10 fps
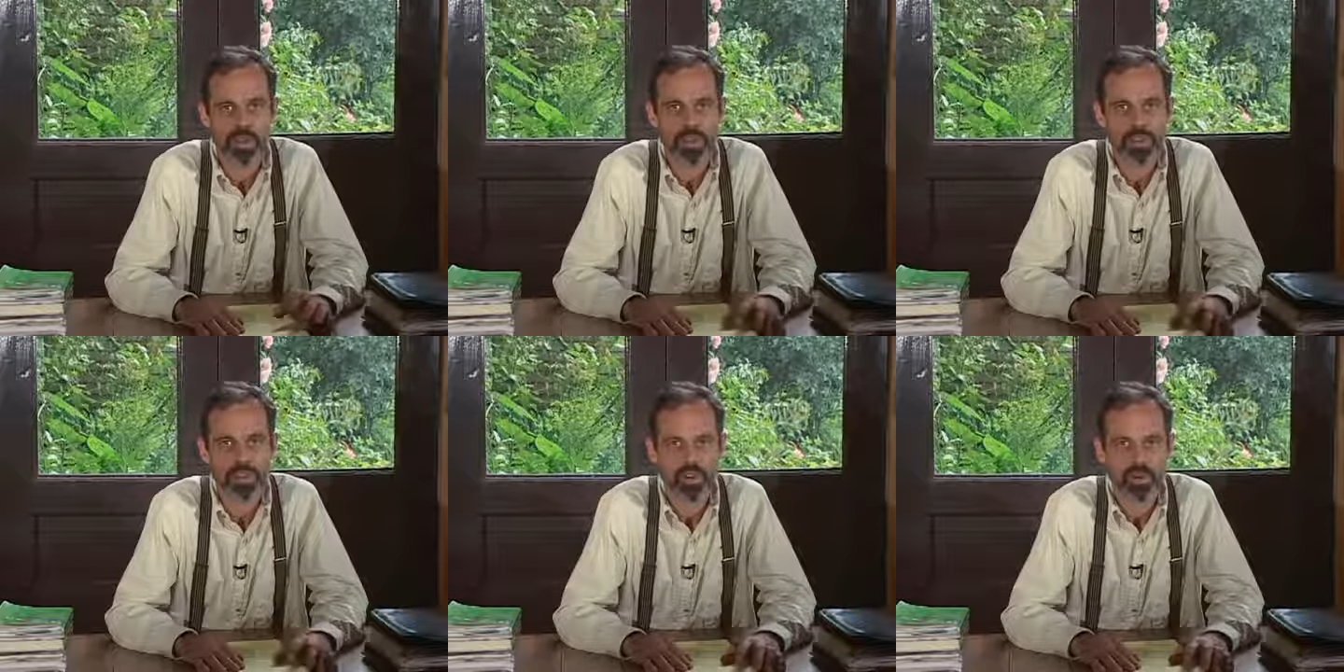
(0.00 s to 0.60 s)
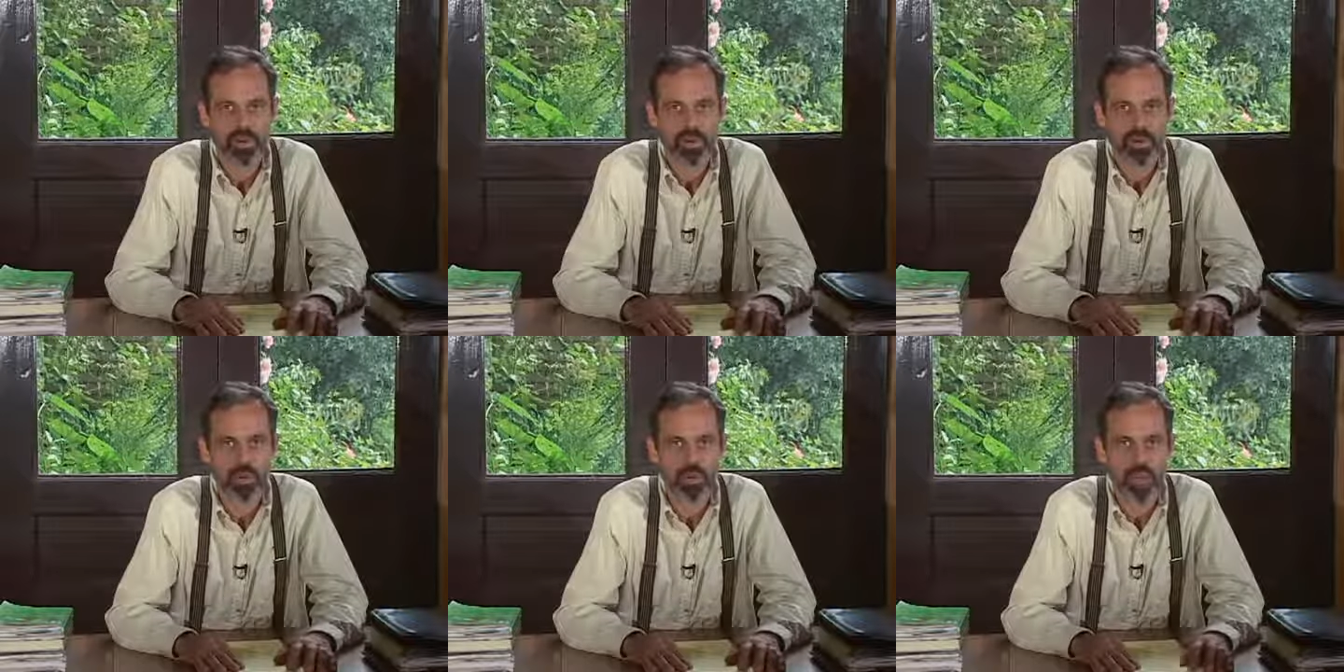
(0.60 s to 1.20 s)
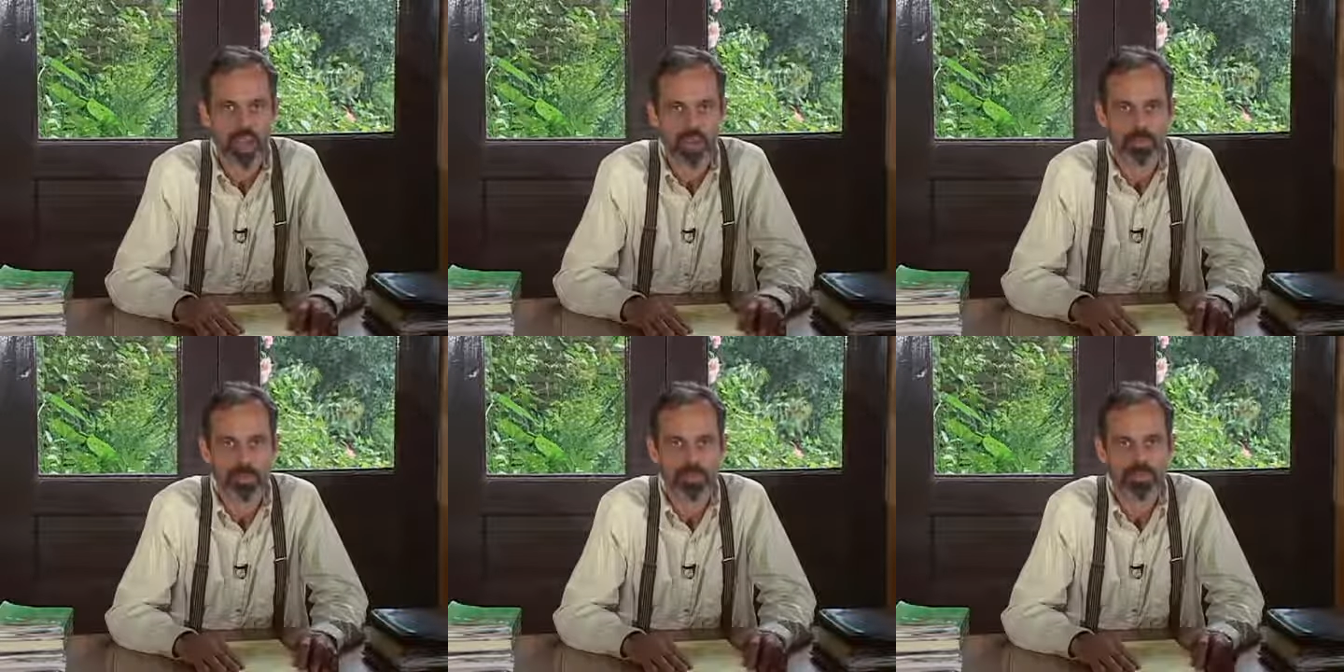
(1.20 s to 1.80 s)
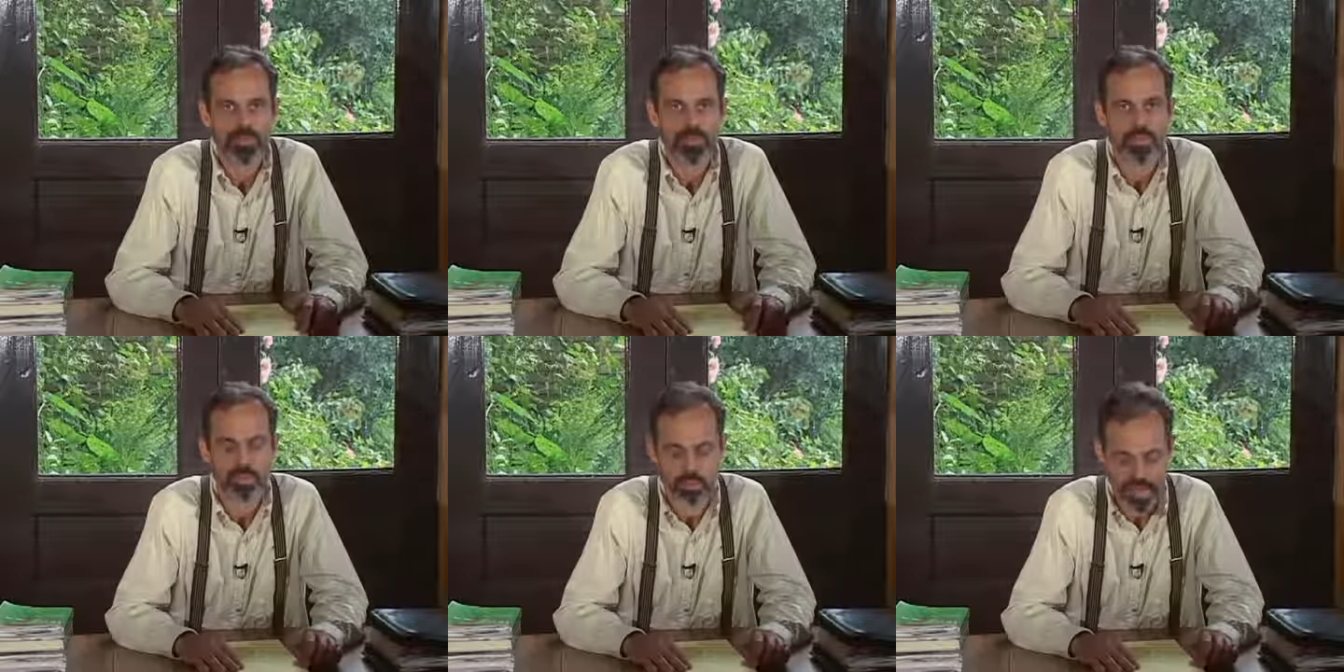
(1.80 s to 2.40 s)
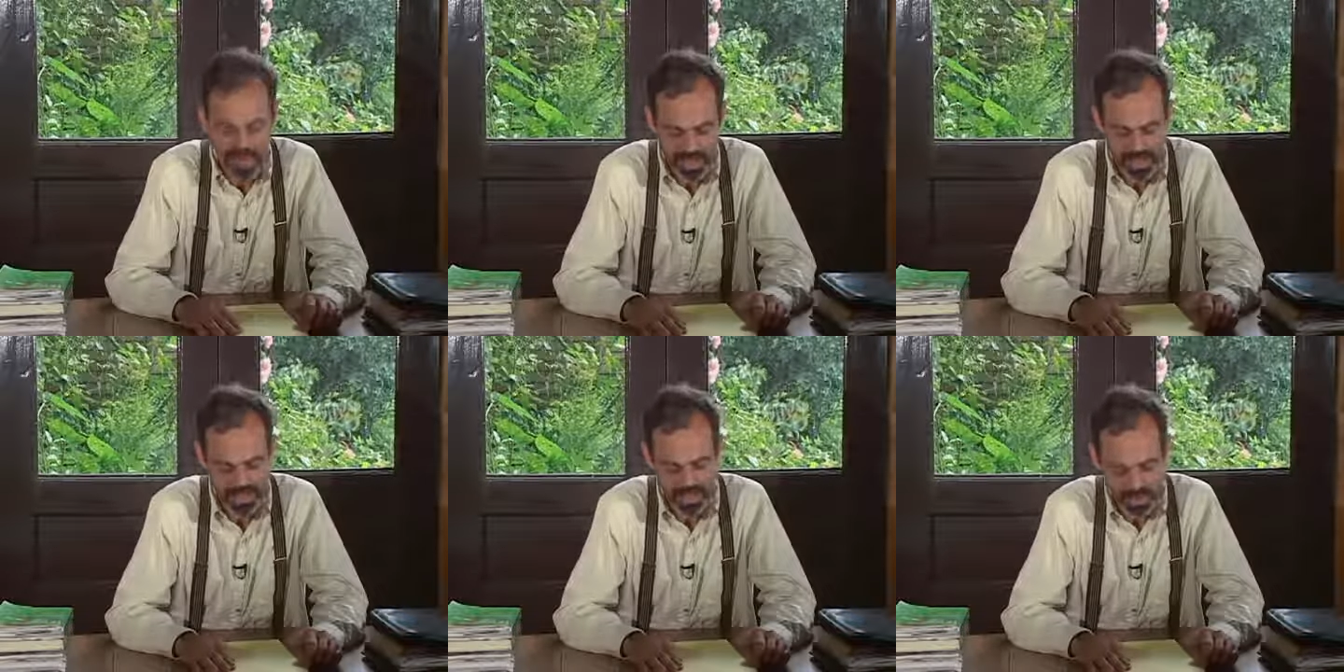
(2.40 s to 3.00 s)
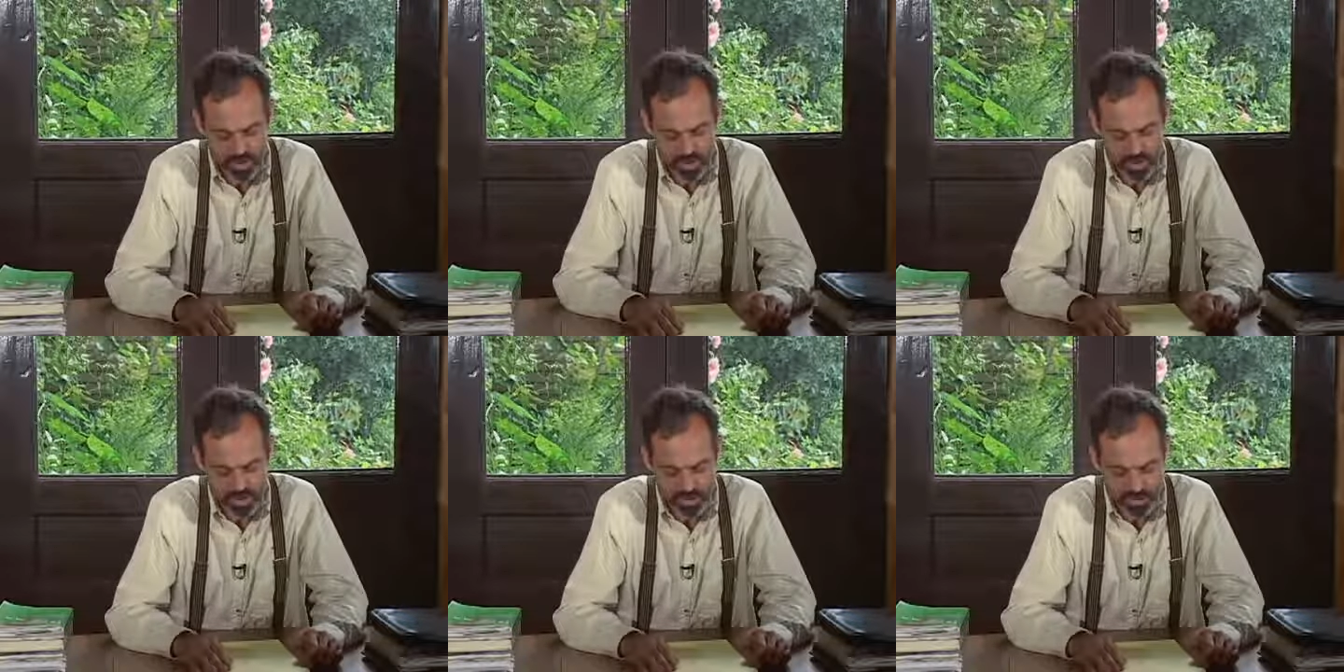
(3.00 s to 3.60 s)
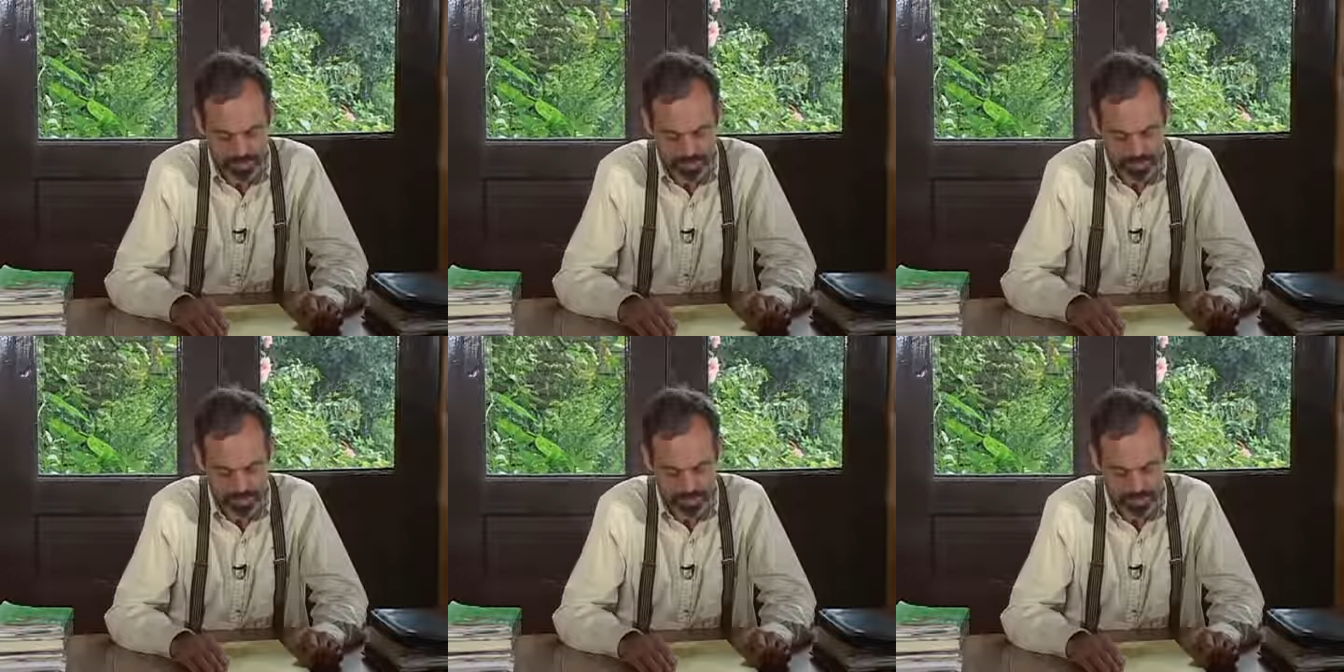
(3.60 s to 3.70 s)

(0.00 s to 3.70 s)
soluble elements for the plants to use.